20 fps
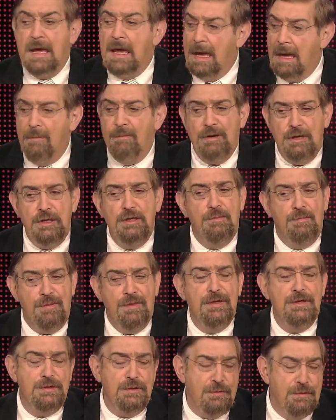How many of
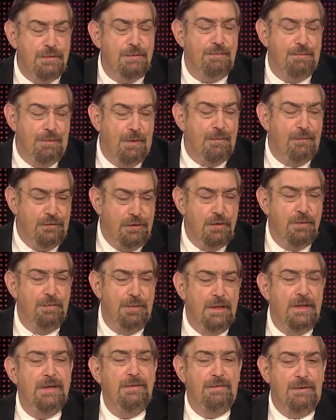you
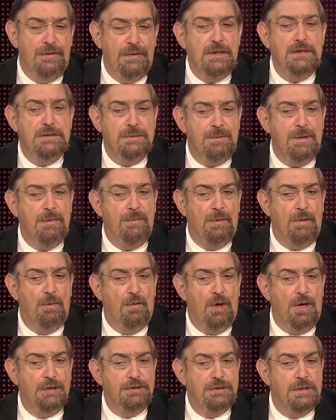believe that these people in
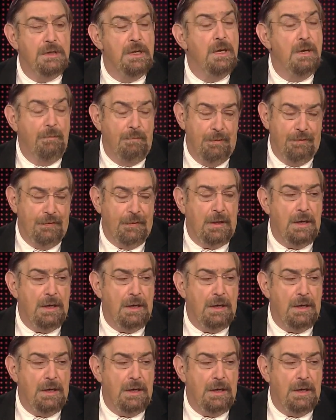Washington put